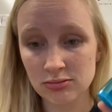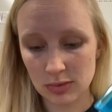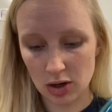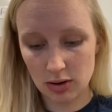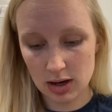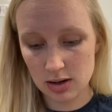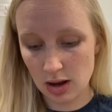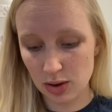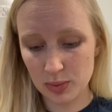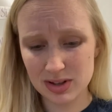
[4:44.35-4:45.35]
All right,
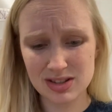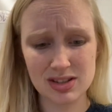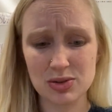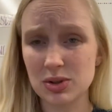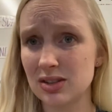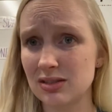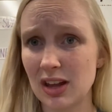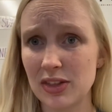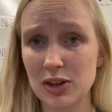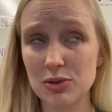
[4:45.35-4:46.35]
otherwise I
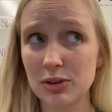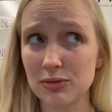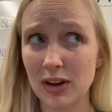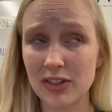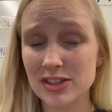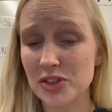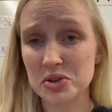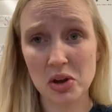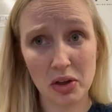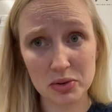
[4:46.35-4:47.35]
think you can find these at the
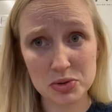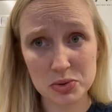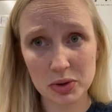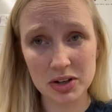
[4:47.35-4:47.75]
dollar store.